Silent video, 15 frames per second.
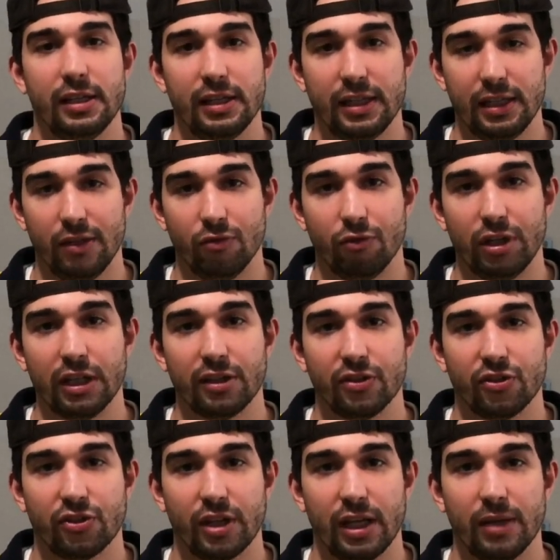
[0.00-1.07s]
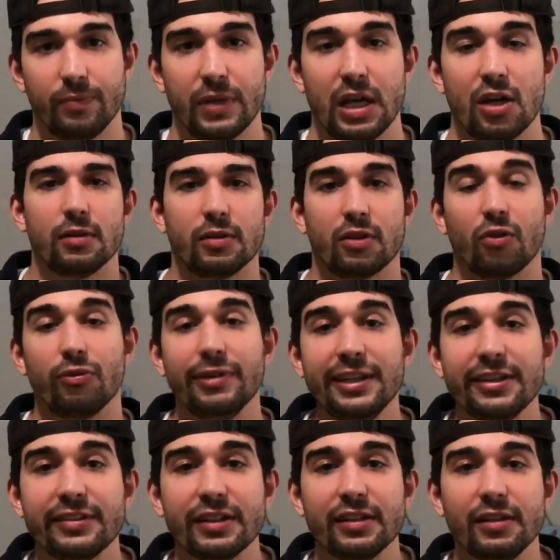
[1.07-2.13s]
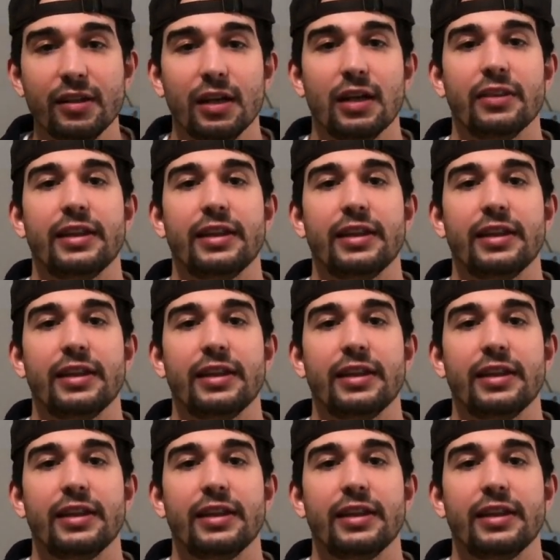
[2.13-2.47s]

in real estate. The reason